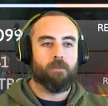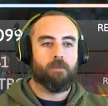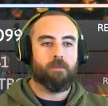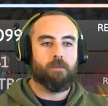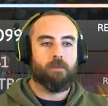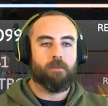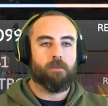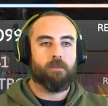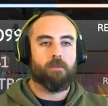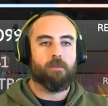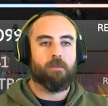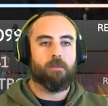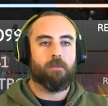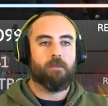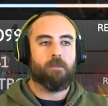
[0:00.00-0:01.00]

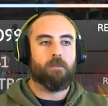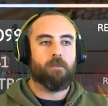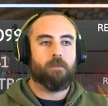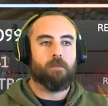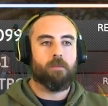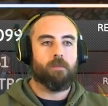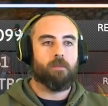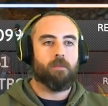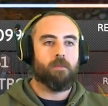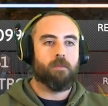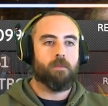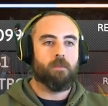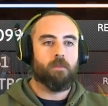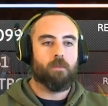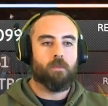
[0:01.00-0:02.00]

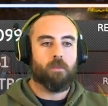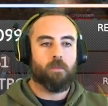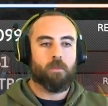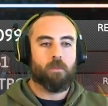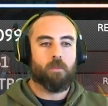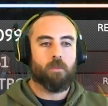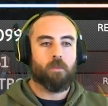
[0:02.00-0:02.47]
[no speech]